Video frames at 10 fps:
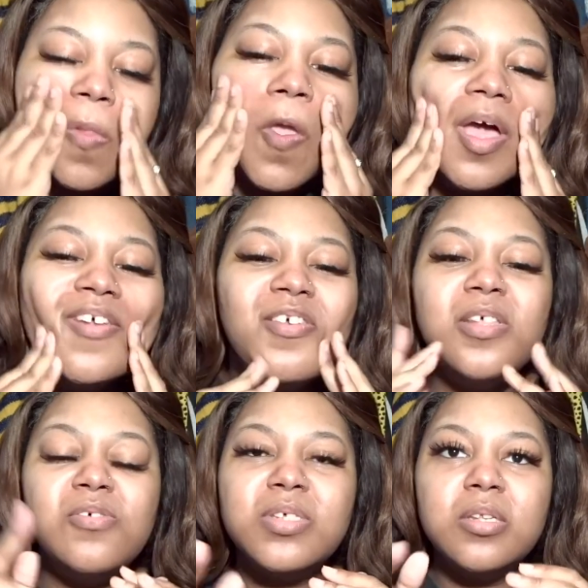I should
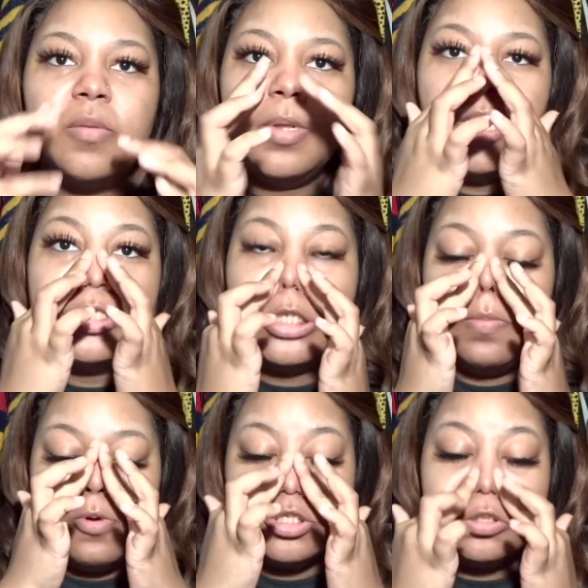have used a little bit less of that
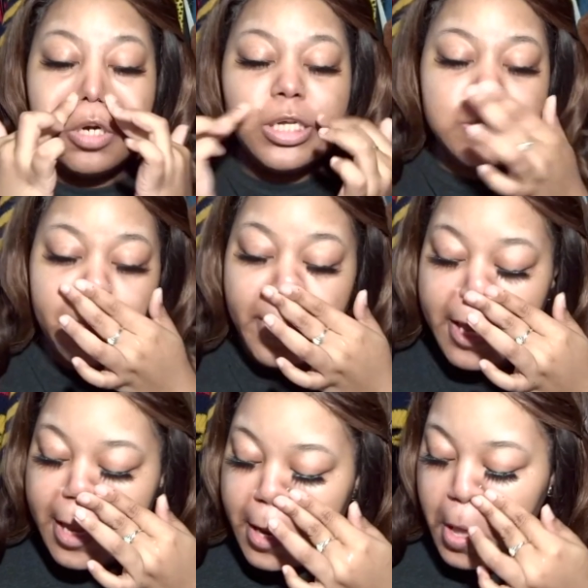moisturizer
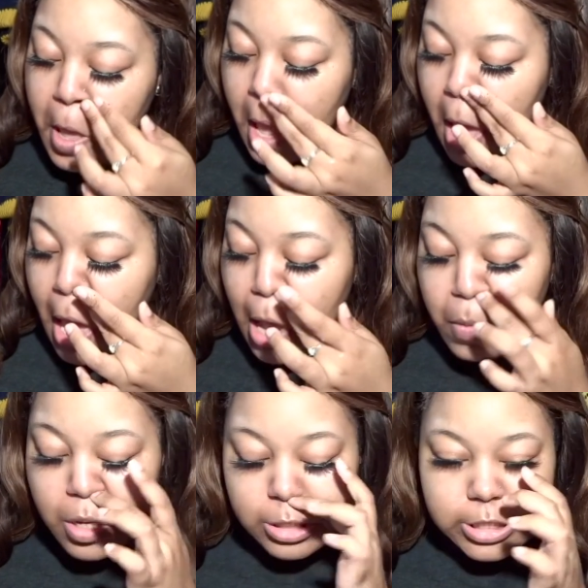but I
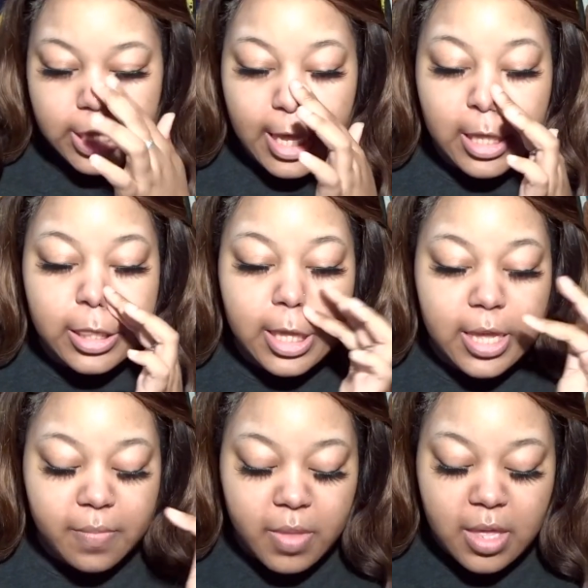will say
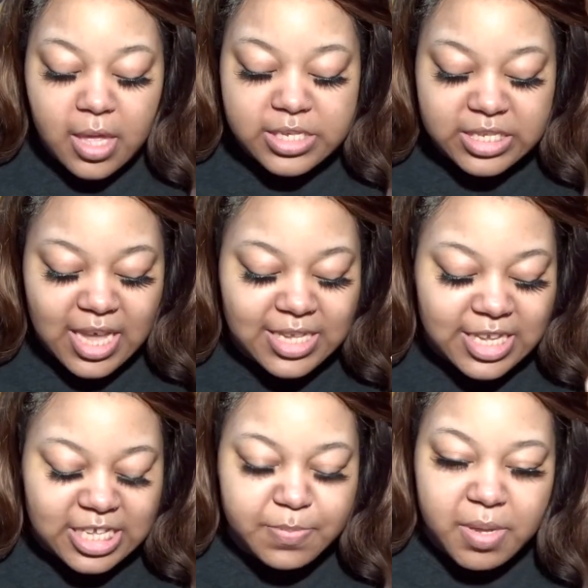that since it has
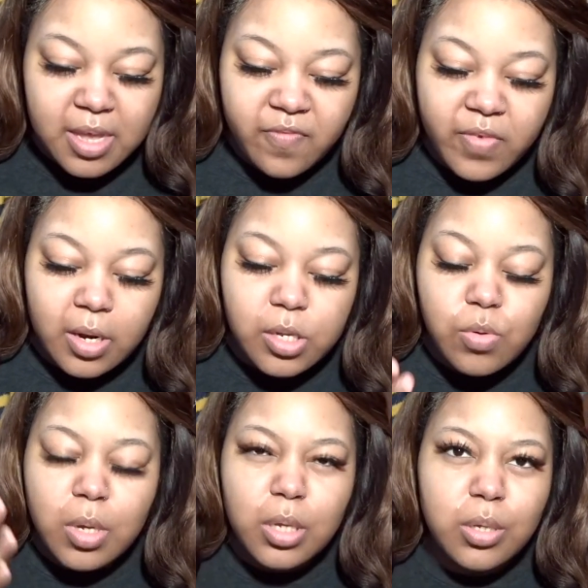SPF in it, you
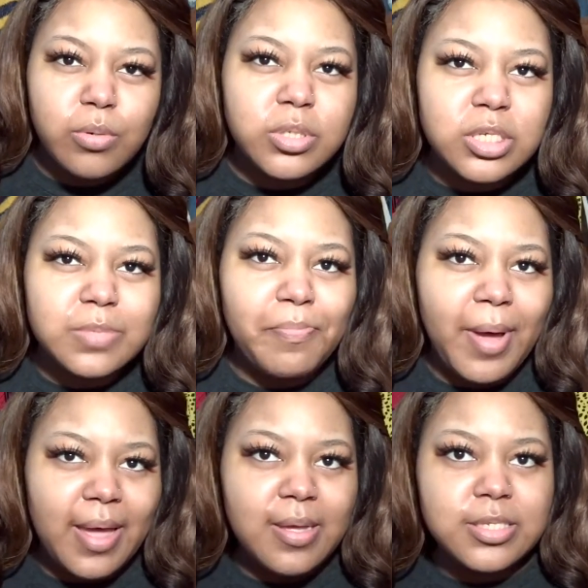can use this
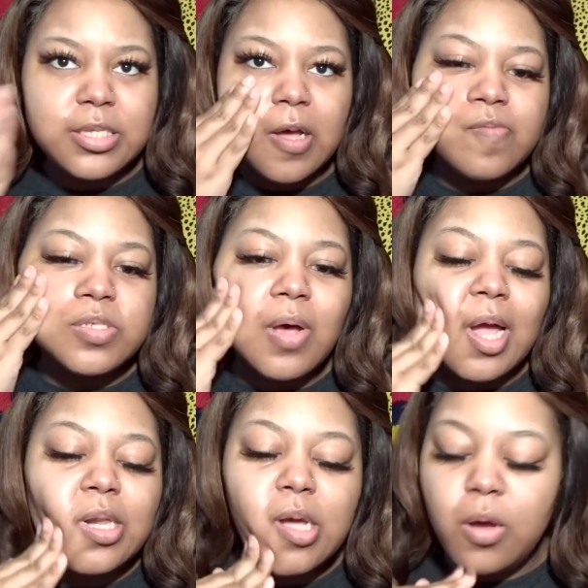by itself. So
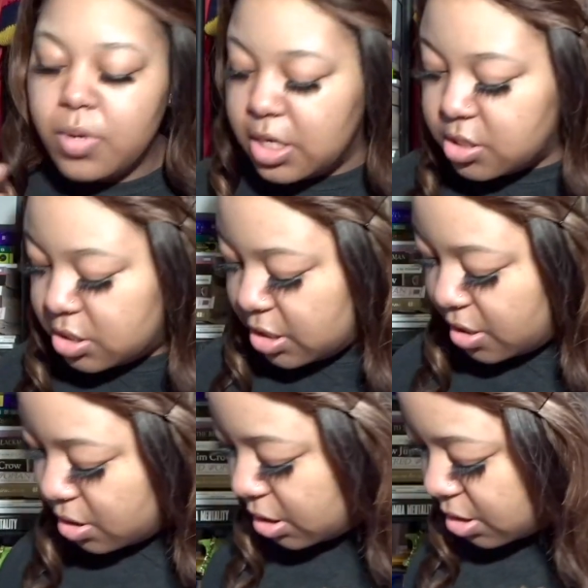I don't
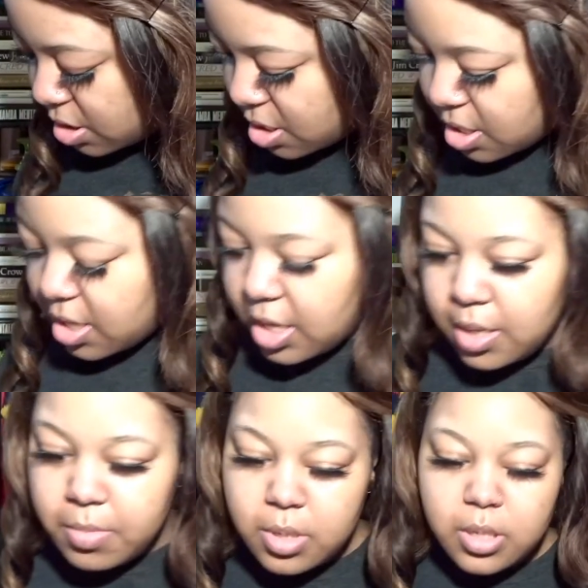necessarily,
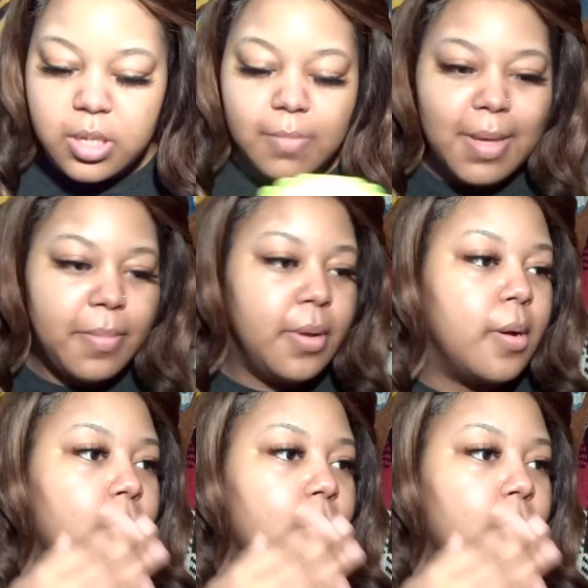let me look at my mirror